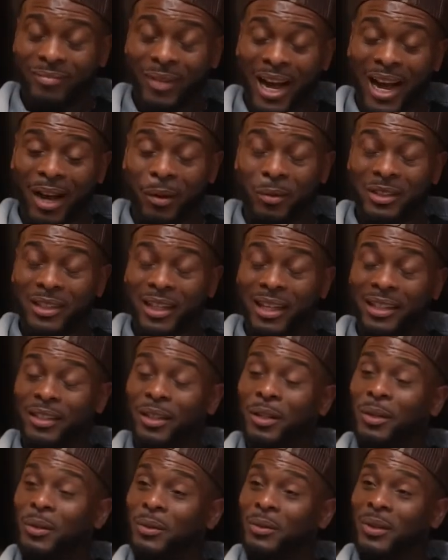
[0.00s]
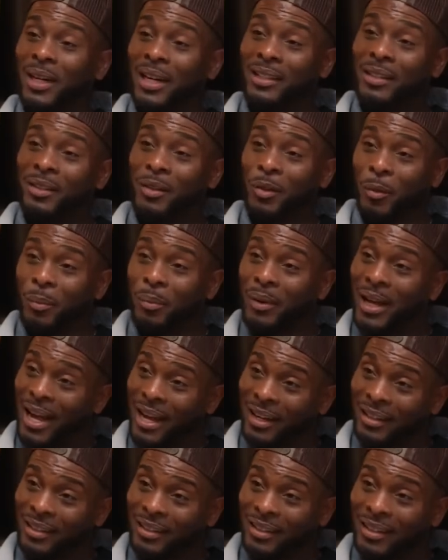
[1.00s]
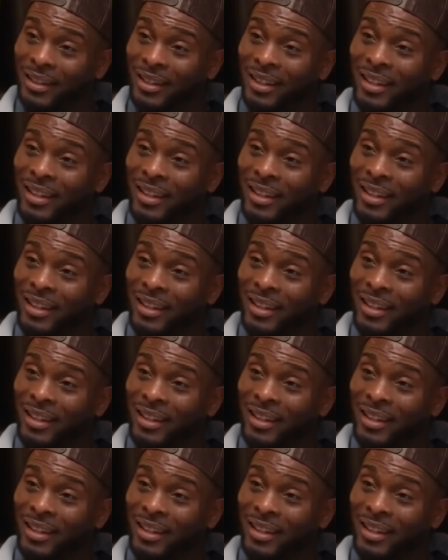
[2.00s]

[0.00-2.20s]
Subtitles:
I was like, yo, I need to go back